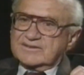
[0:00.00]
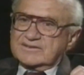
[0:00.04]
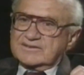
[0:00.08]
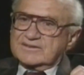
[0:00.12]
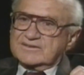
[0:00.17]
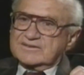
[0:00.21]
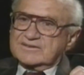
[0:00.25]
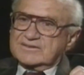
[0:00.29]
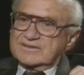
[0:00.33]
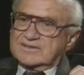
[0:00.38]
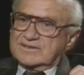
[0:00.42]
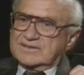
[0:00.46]

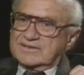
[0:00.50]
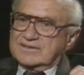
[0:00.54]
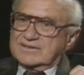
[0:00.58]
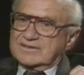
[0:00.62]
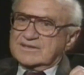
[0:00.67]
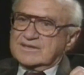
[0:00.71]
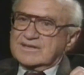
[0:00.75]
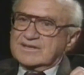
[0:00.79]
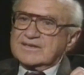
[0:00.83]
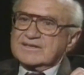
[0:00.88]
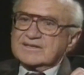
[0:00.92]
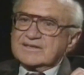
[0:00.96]
the
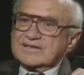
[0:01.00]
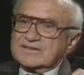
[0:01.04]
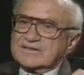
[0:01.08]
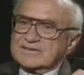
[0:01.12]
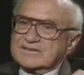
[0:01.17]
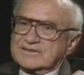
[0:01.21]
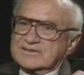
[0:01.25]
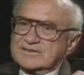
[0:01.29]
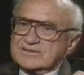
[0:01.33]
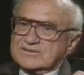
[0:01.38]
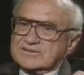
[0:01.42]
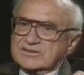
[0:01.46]
late
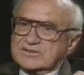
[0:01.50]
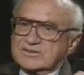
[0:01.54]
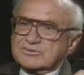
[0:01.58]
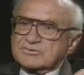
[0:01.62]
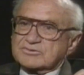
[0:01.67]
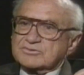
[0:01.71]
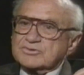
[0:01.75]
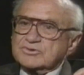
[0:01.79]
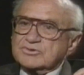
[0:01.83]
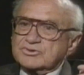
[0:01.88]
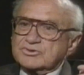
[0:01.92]
19th century,